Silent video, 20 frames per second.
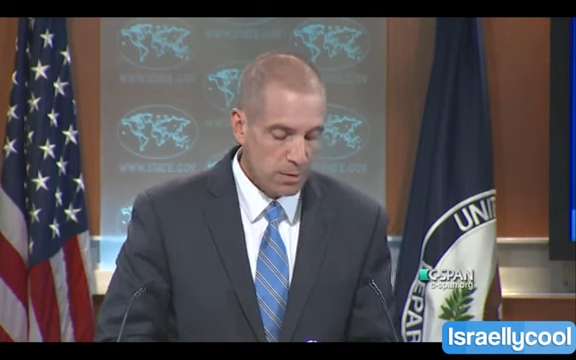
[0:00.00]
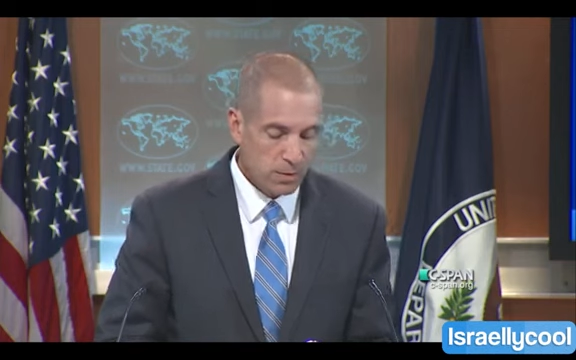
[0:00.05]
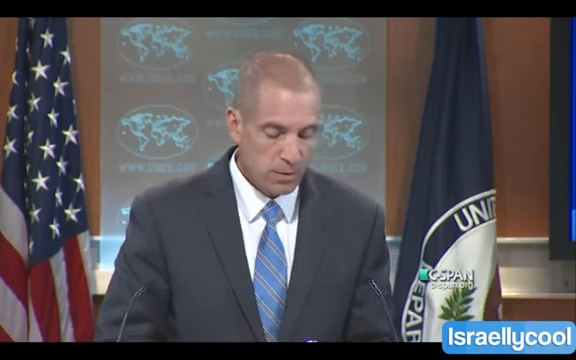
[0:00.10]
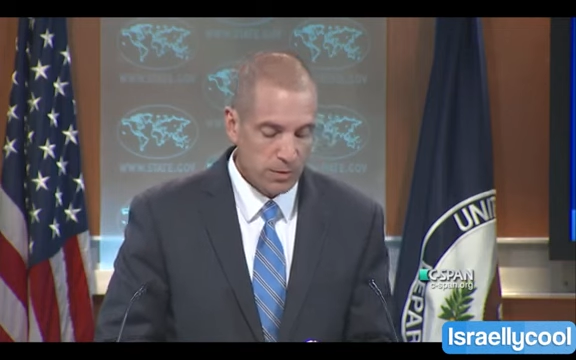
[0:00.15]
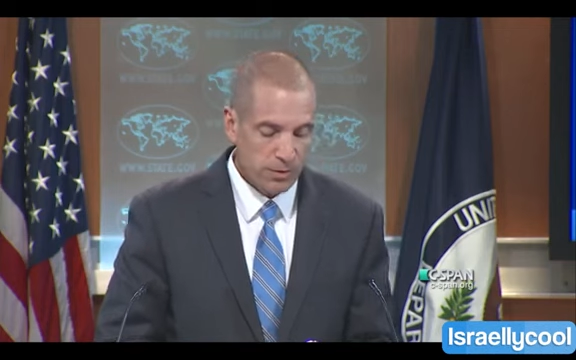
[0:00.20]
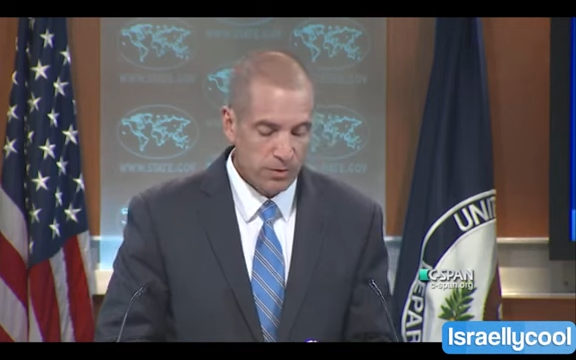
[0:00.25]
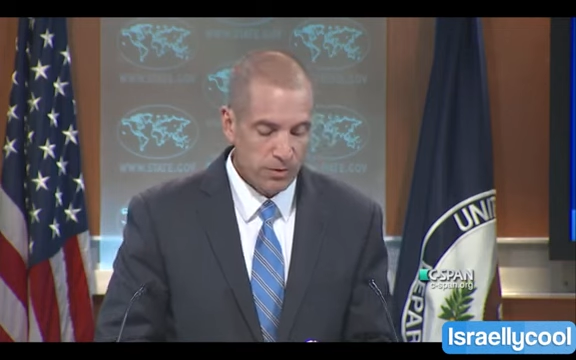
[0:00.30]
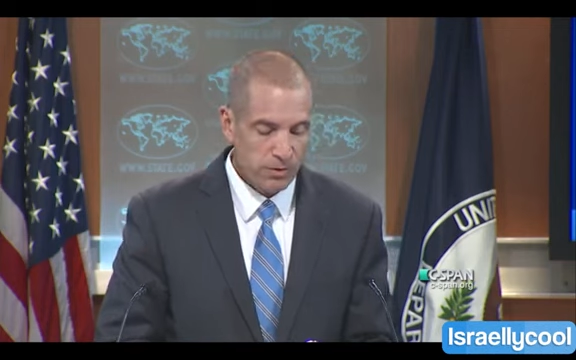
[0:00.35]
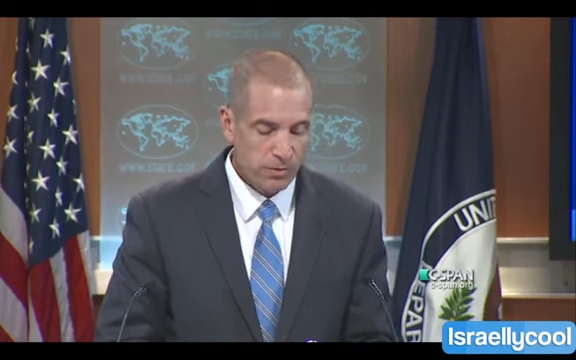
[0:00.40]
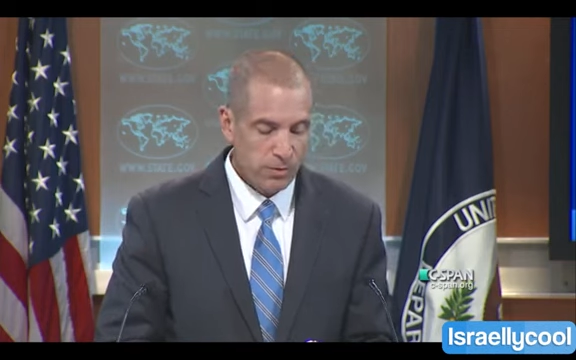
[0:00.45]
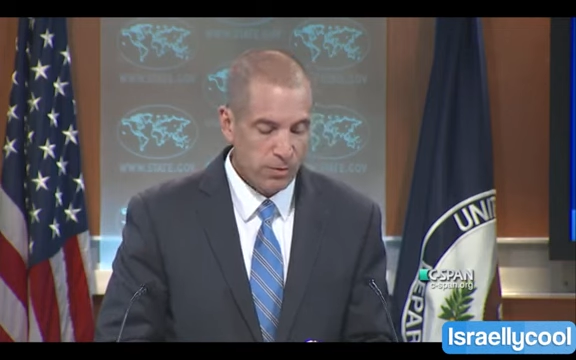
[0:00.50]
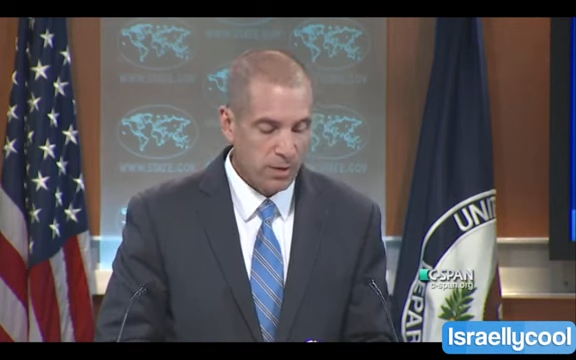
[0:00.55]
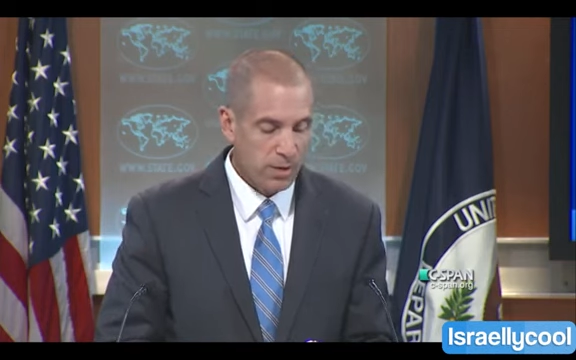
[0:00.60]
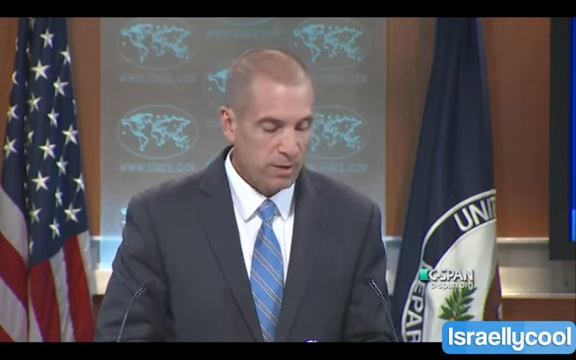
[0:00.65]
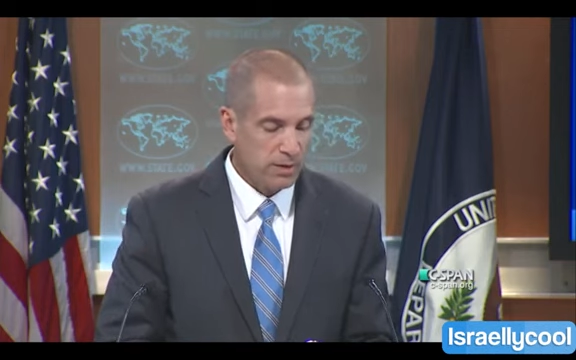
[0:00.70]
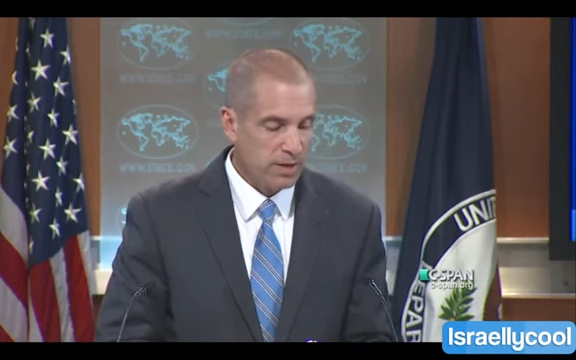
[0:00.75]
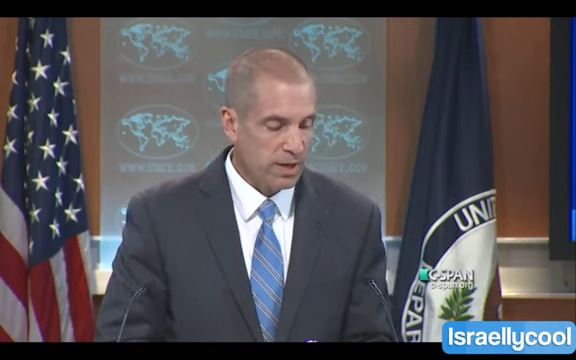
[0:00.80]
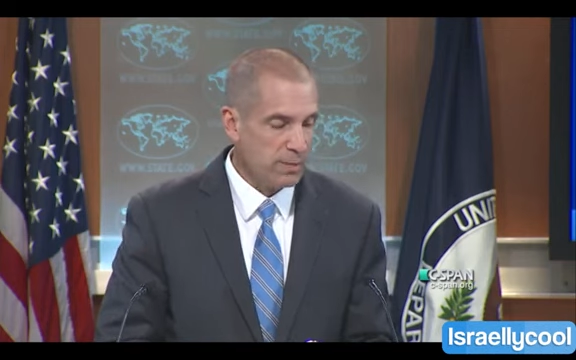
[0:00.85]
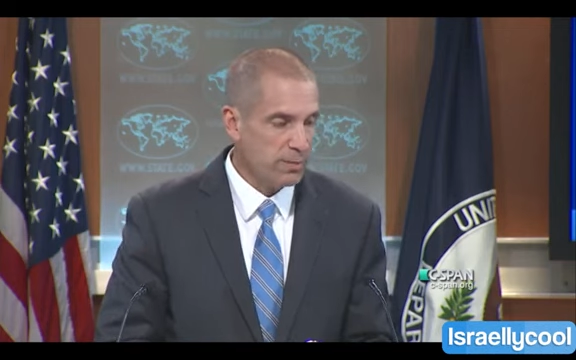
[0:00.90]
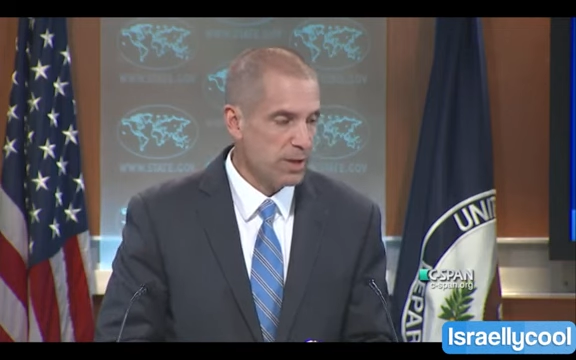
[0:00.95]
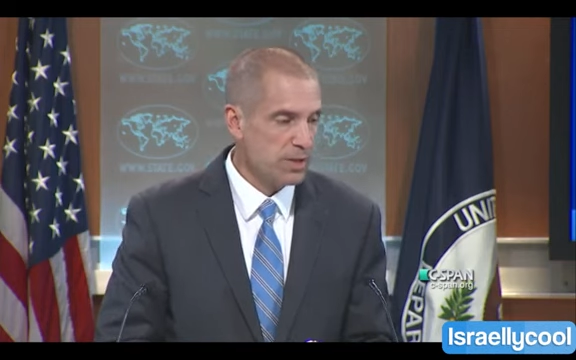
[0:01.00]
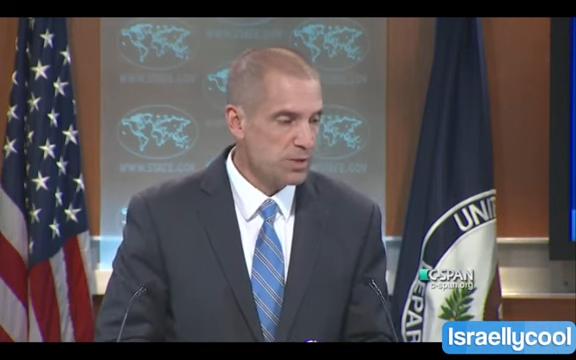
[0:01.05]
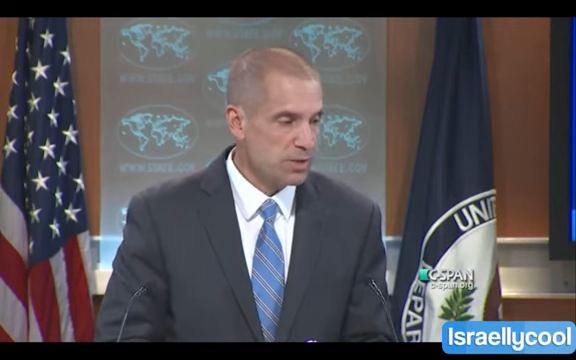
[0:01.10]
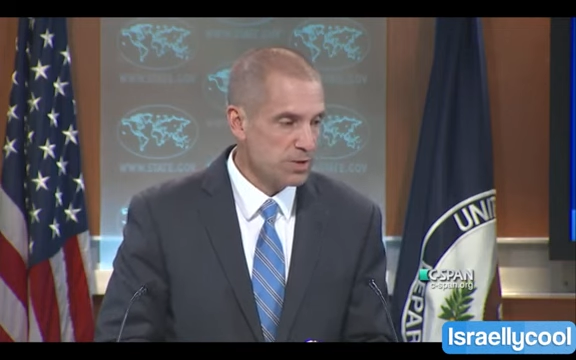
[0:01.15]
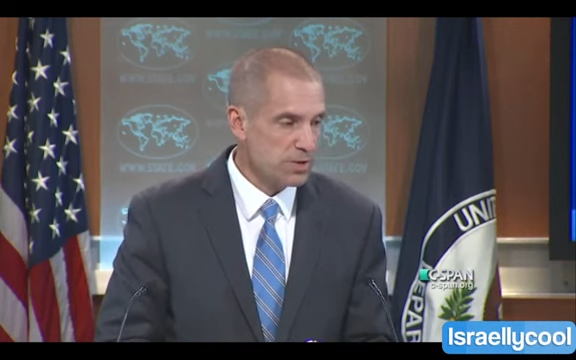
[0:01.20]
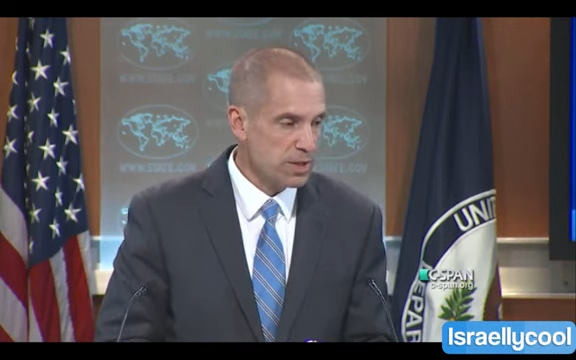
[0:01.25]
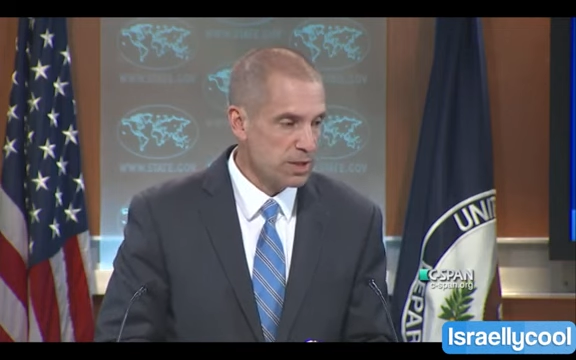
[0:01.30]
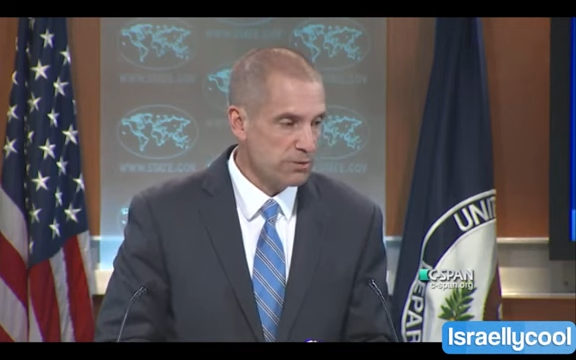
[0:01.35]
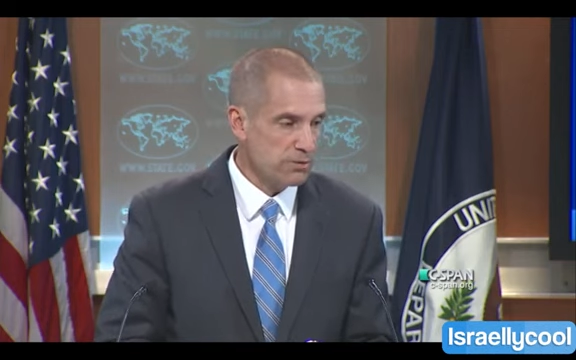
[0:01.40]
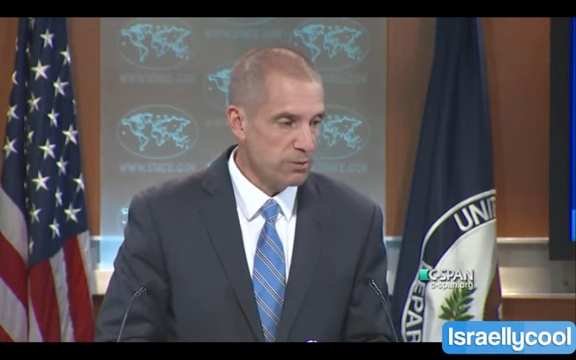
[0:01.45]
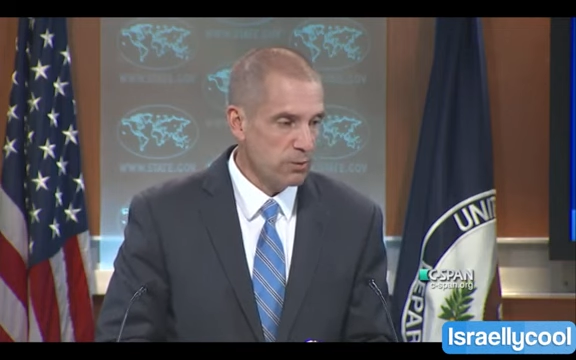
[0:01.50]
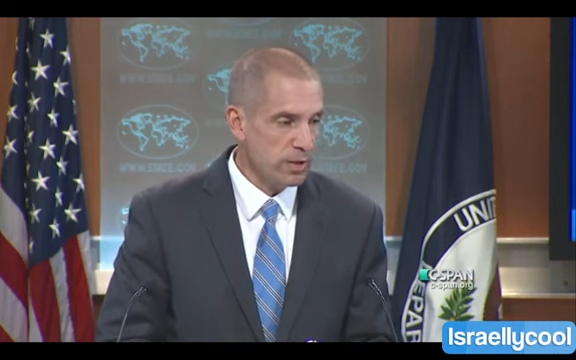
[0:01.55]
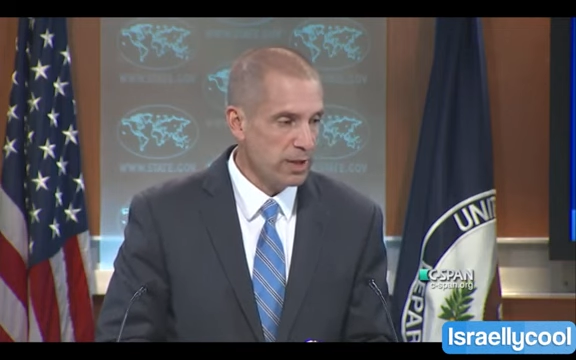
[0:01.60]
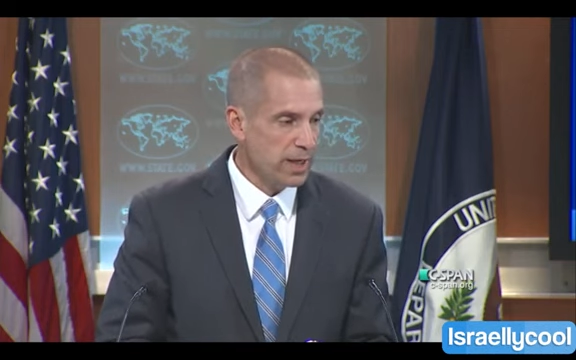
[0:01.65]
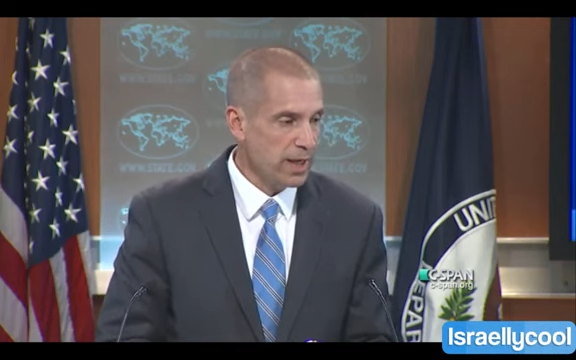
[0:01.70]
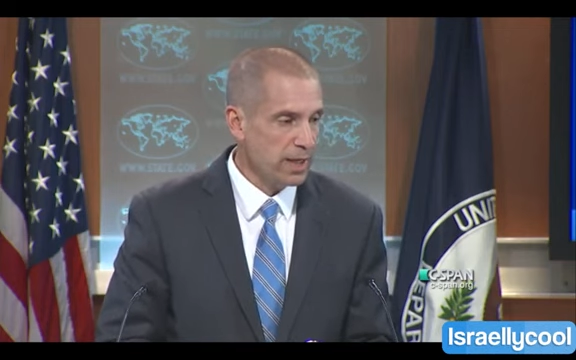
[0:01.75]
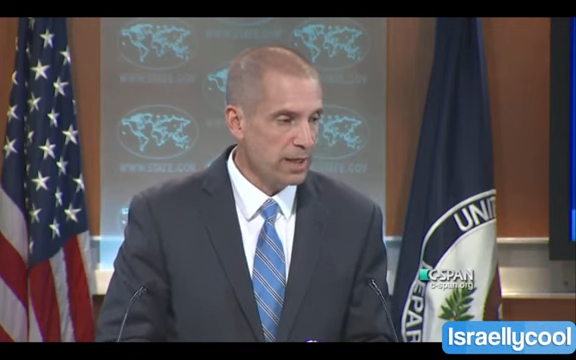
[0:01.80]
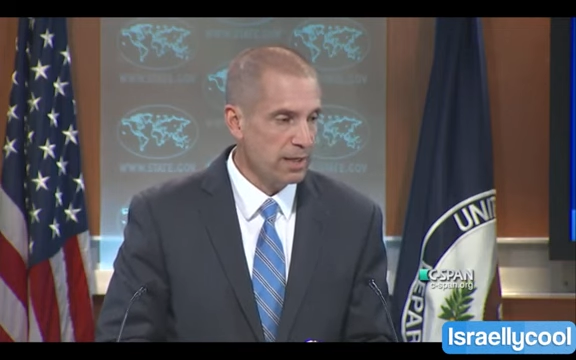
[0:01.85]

or to take measures that avoid